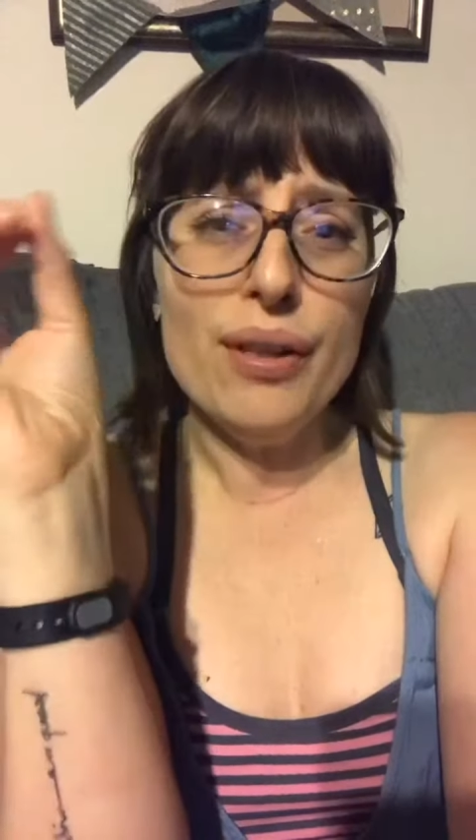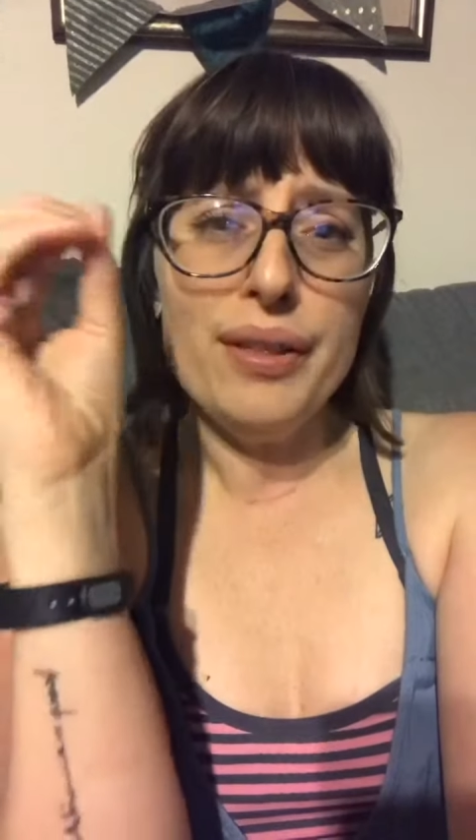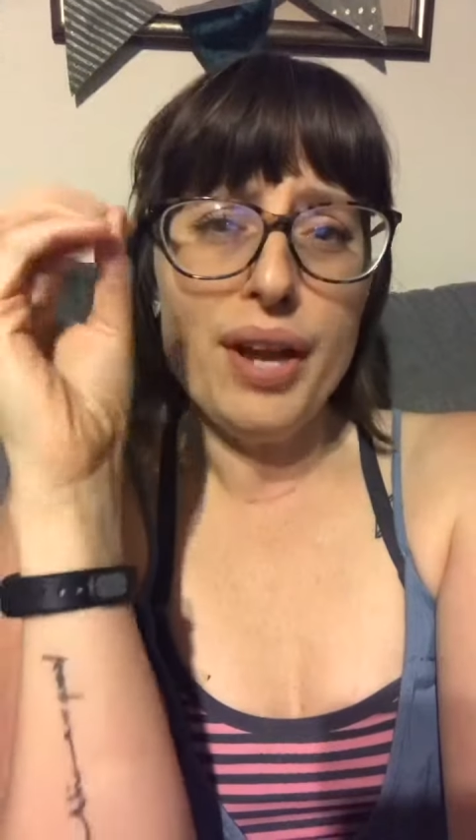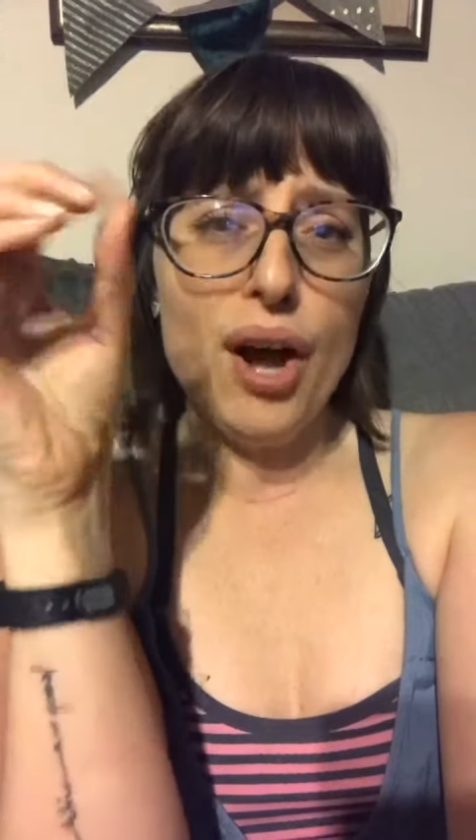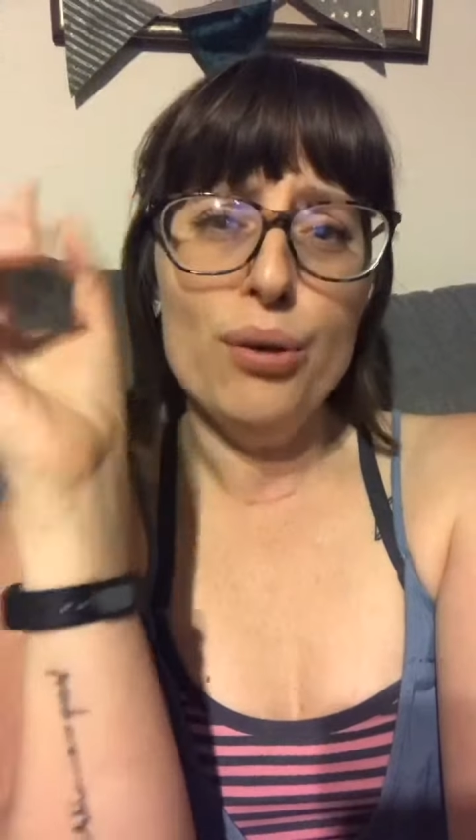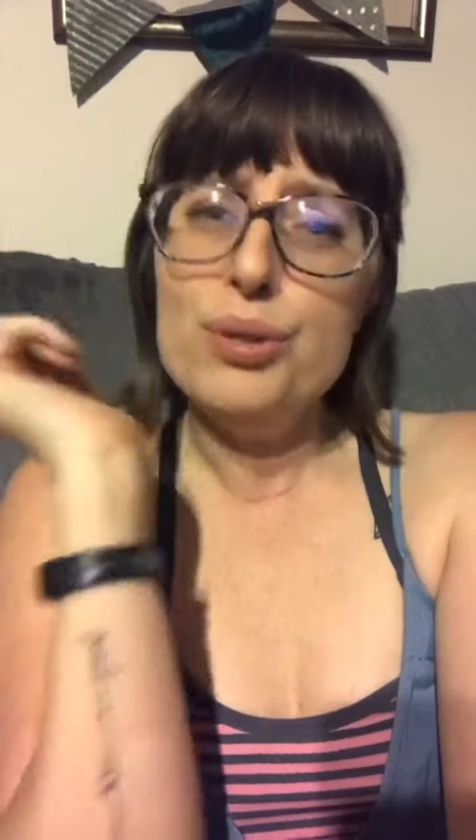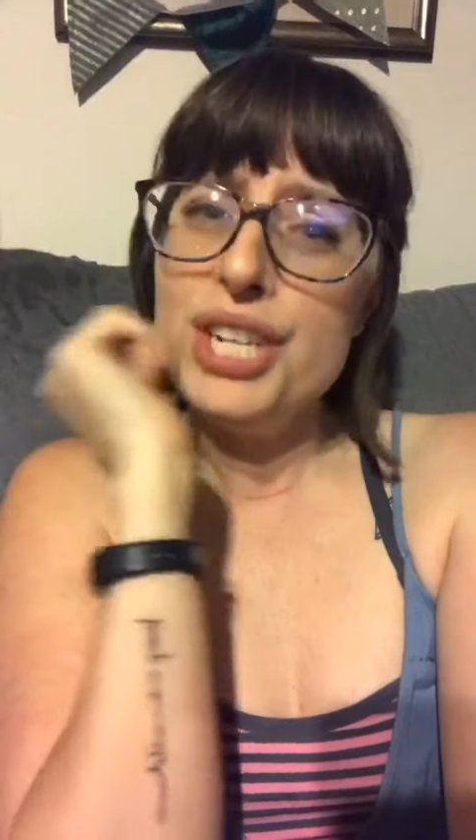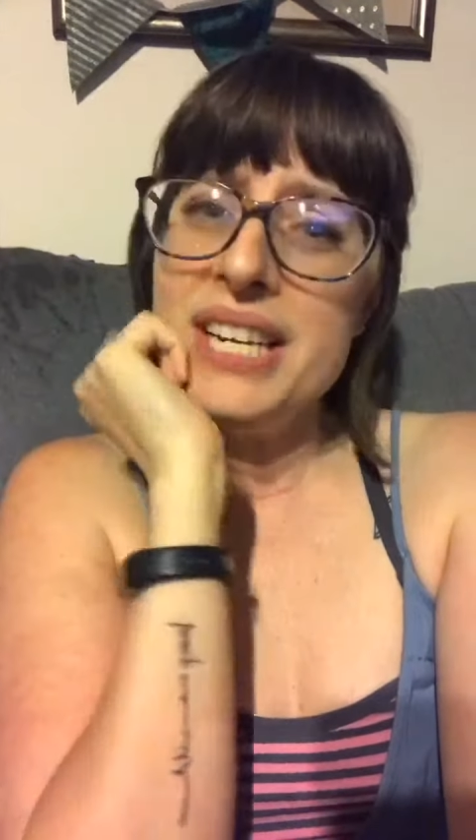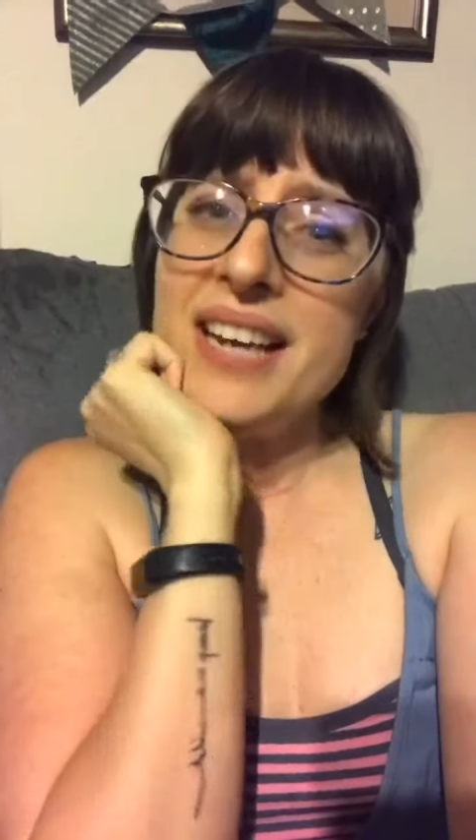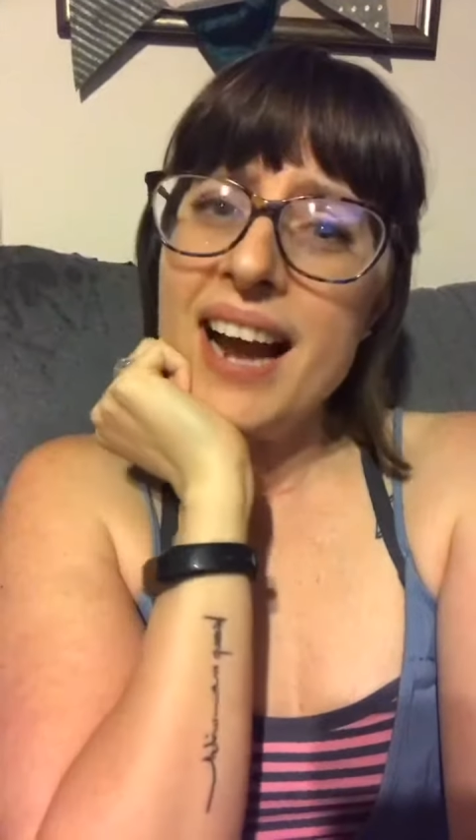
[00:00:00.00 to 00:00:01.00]
the OG
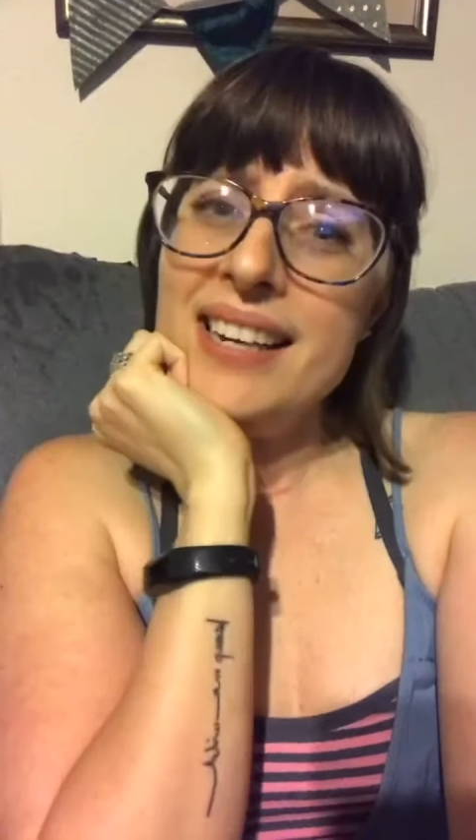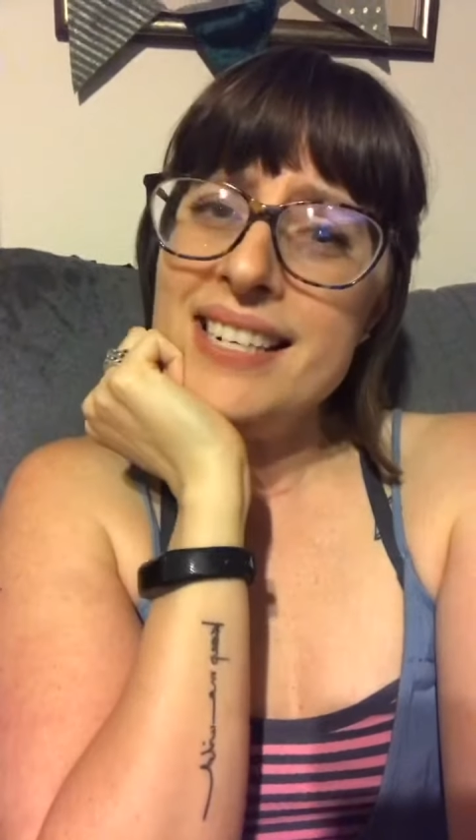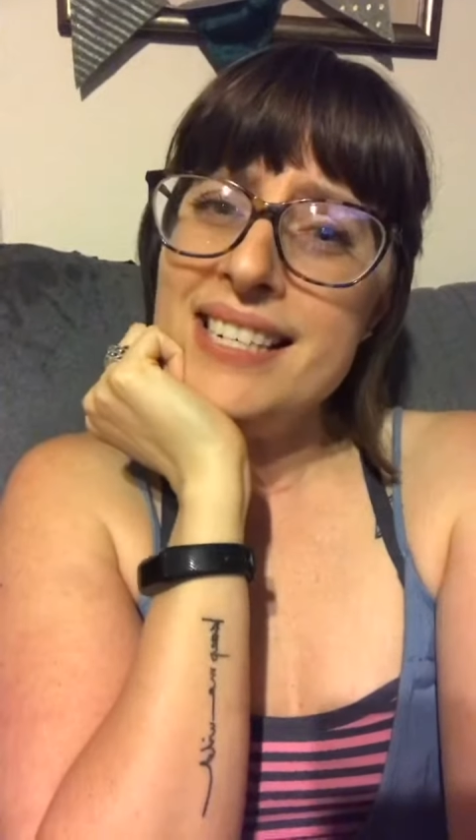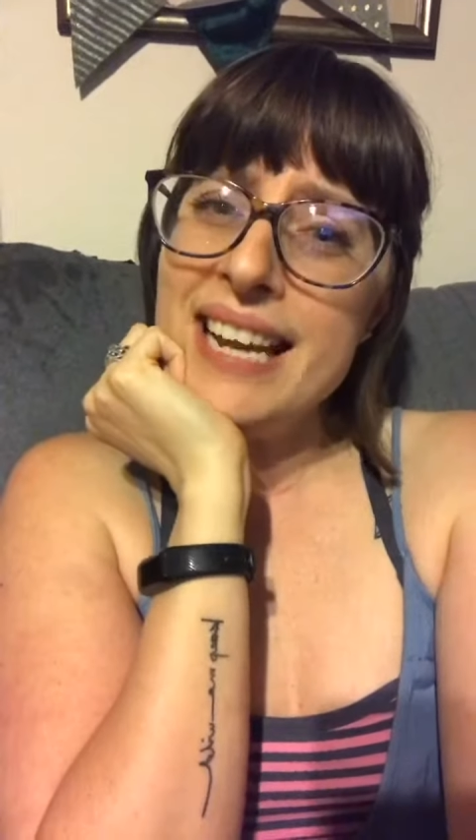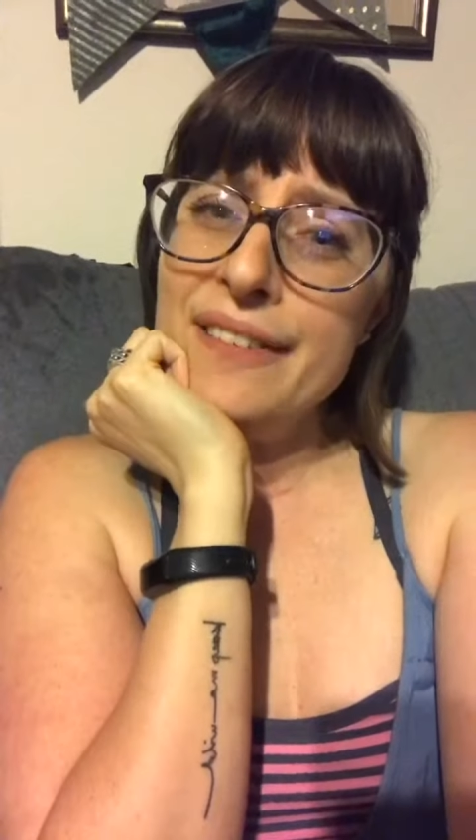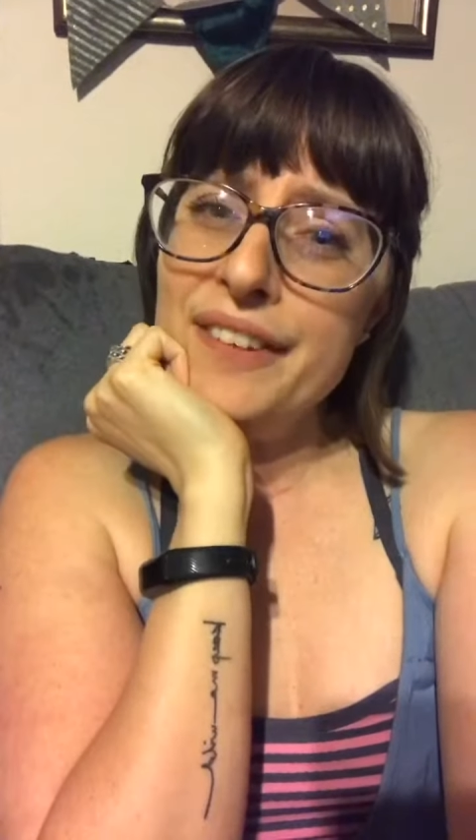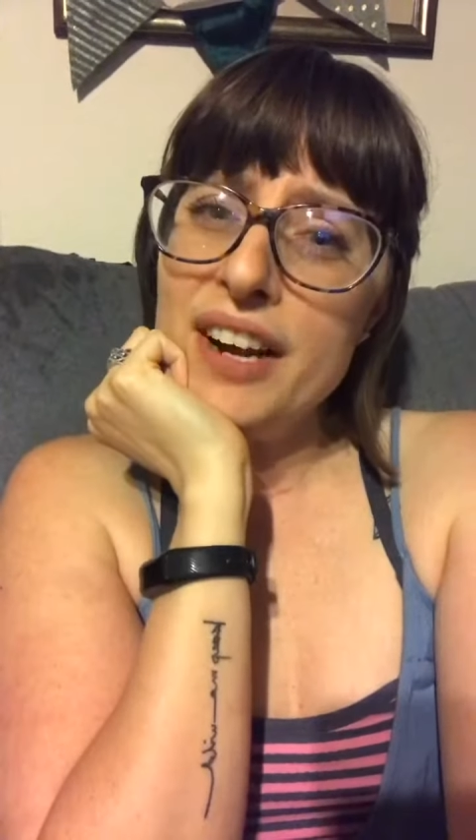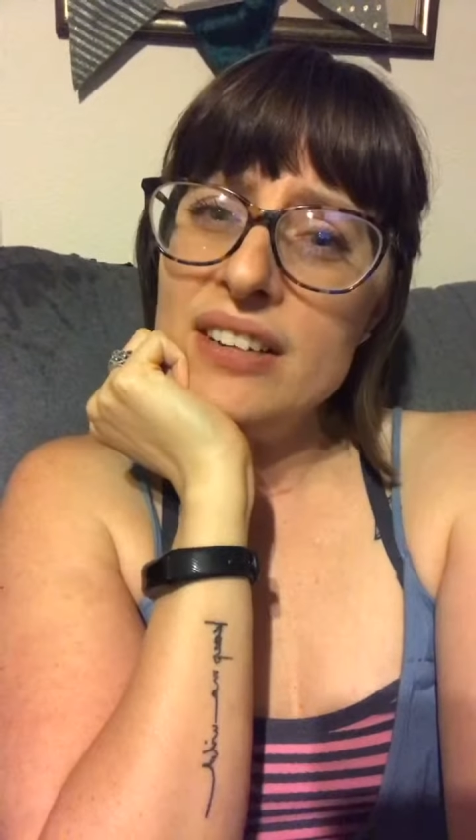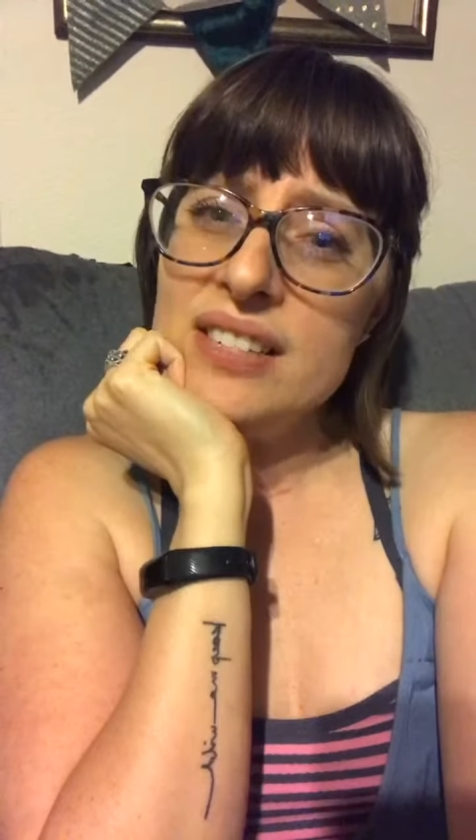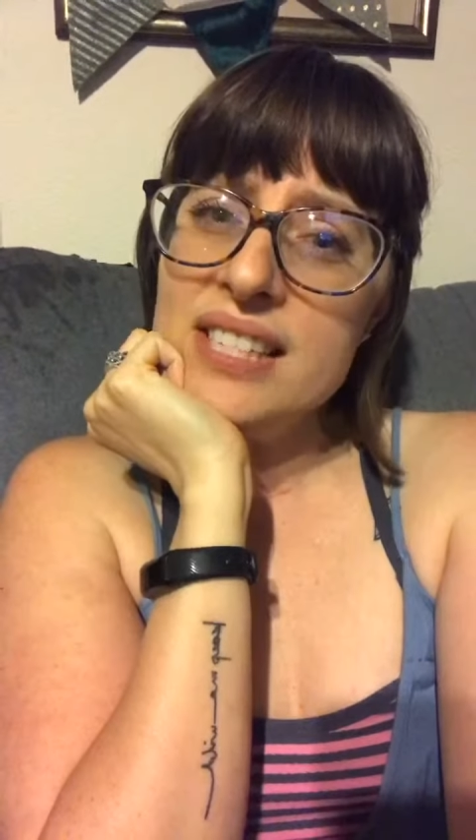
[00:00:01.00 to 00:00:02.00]
90 Day
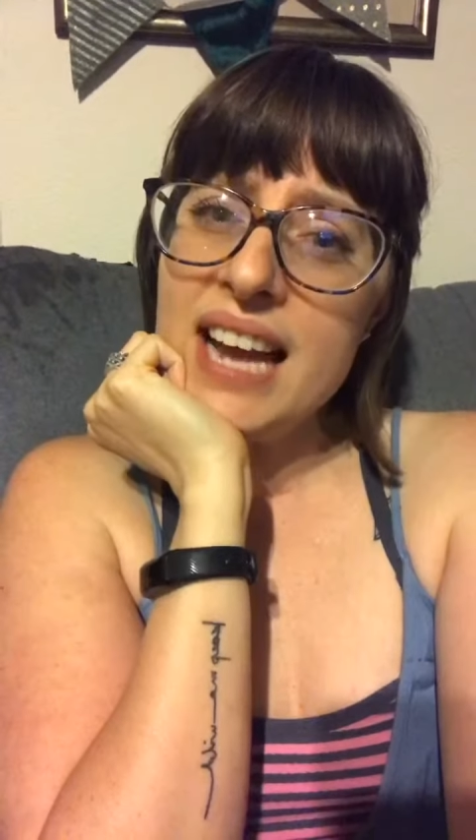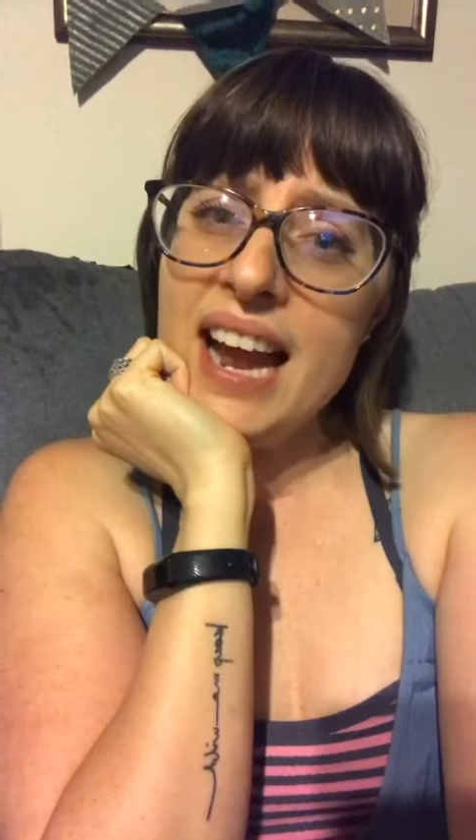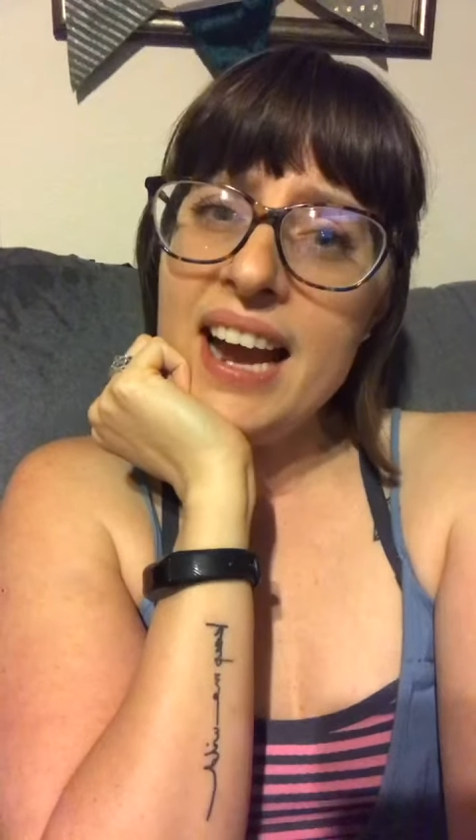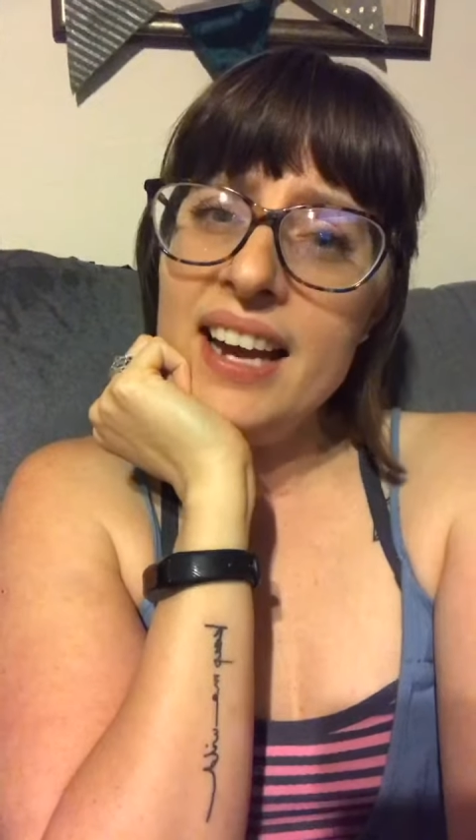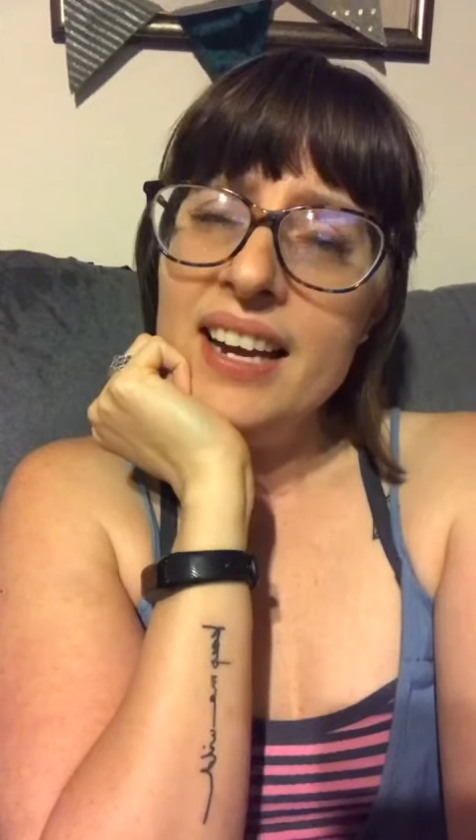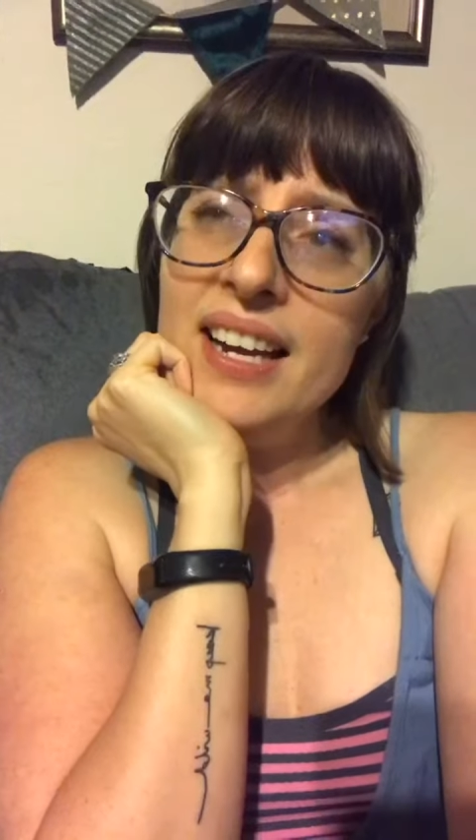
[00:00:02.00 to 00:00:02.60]
Fiancée